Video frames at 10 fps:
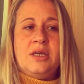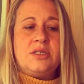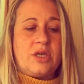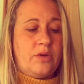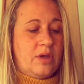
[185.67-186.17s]

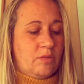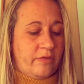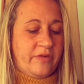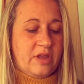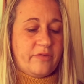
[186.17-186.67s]
So it will
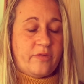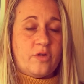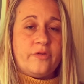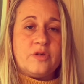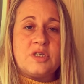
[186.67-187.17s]
feed the
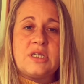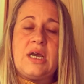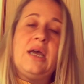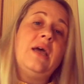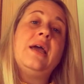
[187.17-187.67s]
four of us,
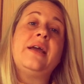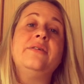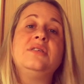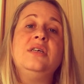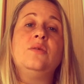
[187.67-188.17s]
and
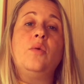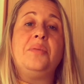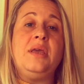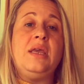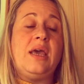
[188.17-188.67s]
guarantee there will
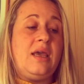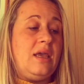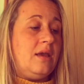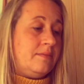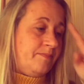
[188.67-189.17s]
be
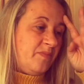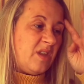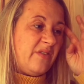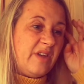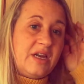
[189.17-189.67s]
a
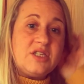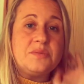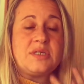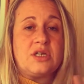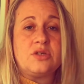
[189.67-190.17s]
fairly
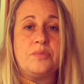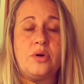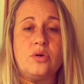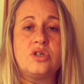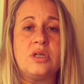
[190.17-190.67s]
substantial
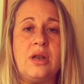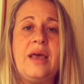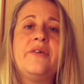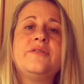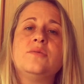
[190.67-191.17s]
portion
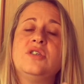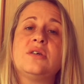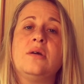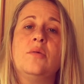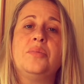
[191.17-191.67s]
left,
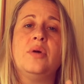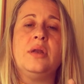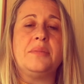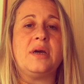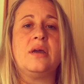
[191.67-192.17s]
which I will put
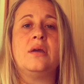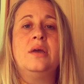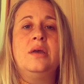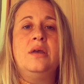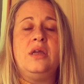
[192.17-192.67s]
in a bag
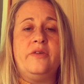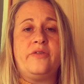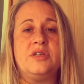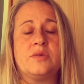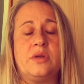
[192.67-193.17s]
in the
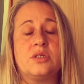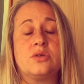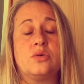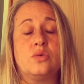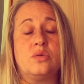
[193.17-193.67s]
freezer when it's
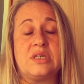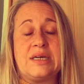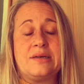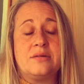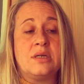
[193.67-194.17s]
cooled
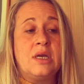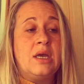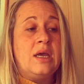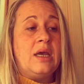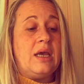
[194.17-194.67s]
down,
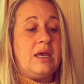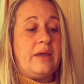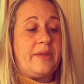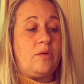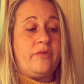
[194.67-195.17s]

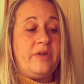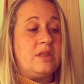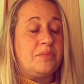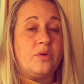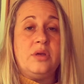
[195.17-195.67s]
and that will feed
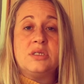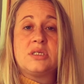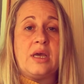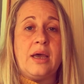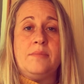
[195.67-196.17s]
the
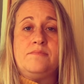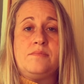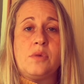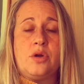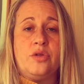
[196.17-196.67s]
boys
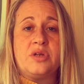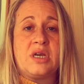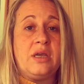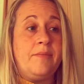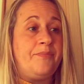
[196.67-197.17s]
another
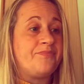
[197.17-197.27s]
day.